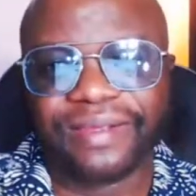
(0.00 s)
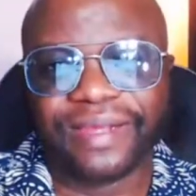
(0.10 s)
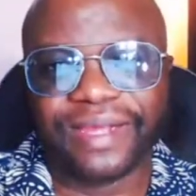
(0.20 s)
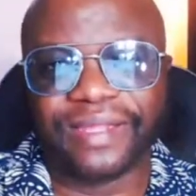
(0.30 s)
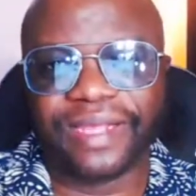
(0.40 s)

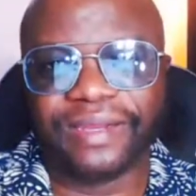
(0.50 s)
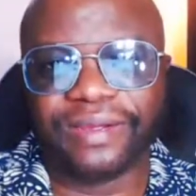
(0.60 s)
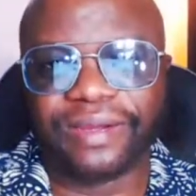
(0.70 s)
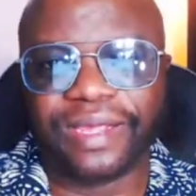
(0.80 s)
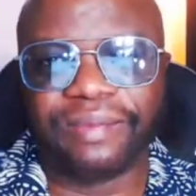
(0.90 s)
and then you
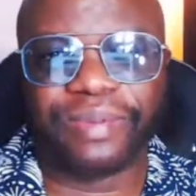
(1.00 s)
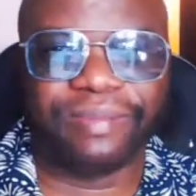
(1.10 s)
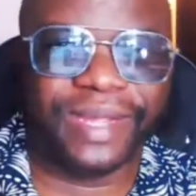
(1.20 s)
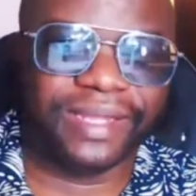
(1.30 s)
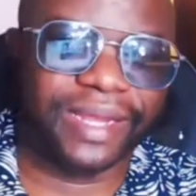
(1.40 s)
got to
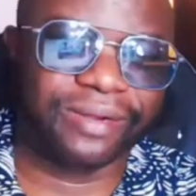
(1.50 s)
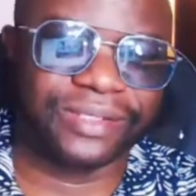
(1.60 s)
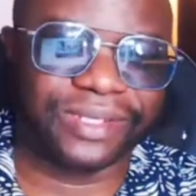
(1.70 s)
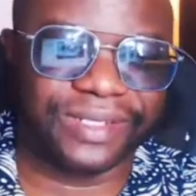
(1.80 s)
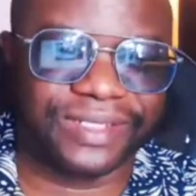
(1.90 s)
implement that
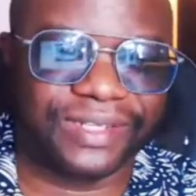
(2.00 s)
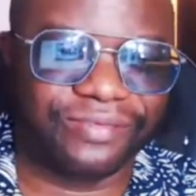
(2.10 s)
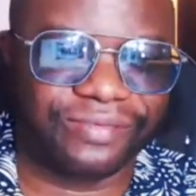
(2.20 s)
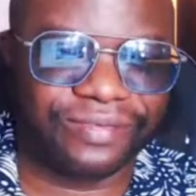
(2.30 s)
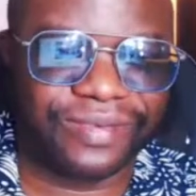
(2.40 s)
alternative
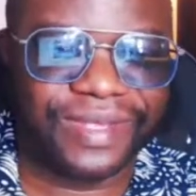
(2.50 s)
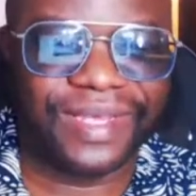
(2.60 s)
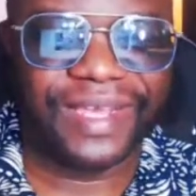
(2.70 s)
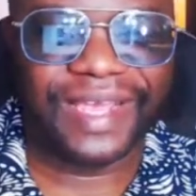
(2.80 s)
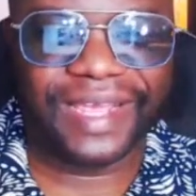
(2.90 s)

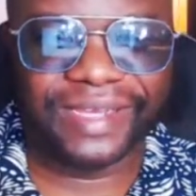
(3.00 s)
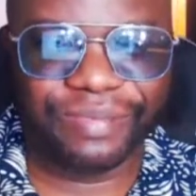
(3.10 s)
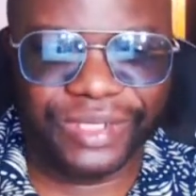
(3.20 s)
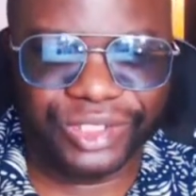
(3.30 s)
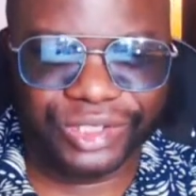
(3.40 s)
and
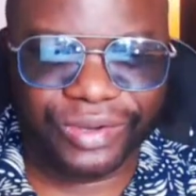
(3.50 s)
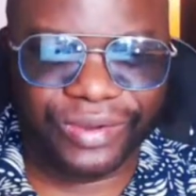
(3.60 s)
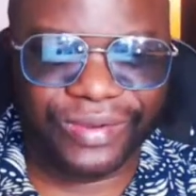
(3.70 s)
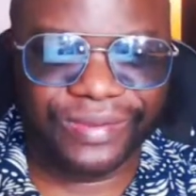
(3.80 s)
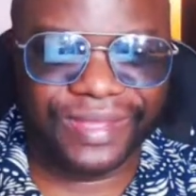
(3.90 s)
be
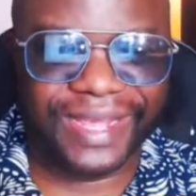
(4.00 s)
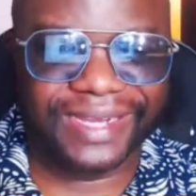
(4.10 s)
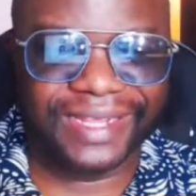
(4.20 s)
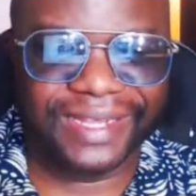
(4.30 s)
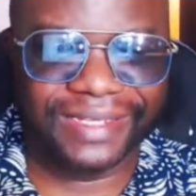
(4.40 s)
sure
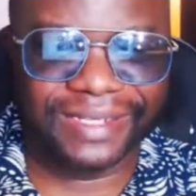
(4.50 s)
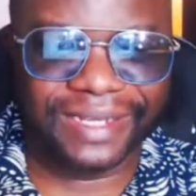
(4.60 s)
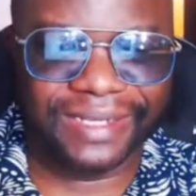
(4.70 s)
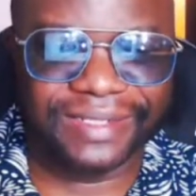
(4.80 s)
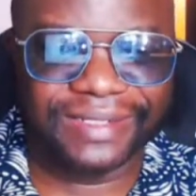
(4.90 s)
that
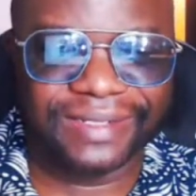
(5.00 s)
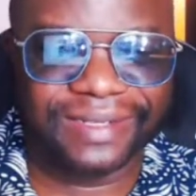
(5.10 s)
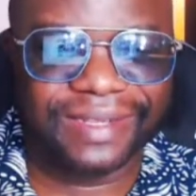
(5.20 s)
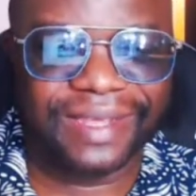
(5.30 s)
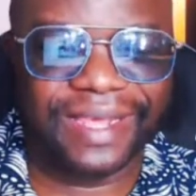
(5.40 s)
indeed
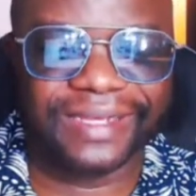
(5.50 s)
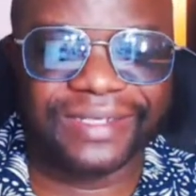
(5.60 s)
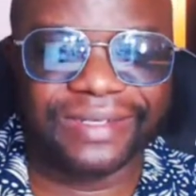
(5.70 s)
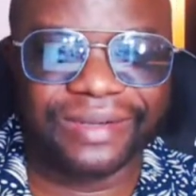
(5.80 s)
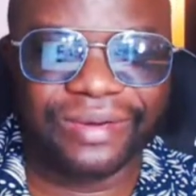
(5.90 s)

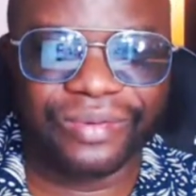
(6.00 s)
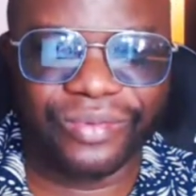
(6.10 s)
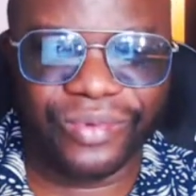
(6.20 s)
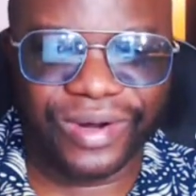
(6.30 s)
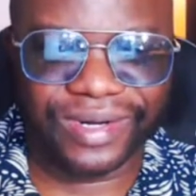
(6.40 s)
it
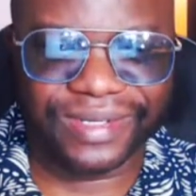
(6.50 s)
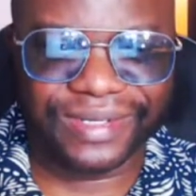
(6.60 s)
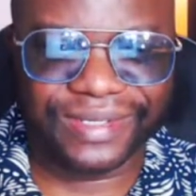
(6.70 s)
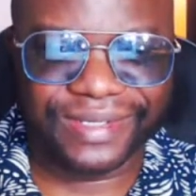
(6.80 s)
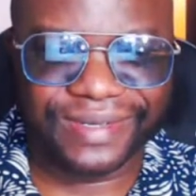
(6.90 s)

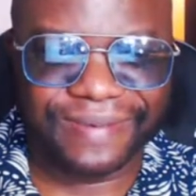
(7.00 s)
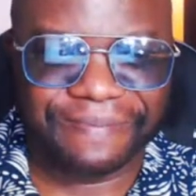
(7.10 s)
works.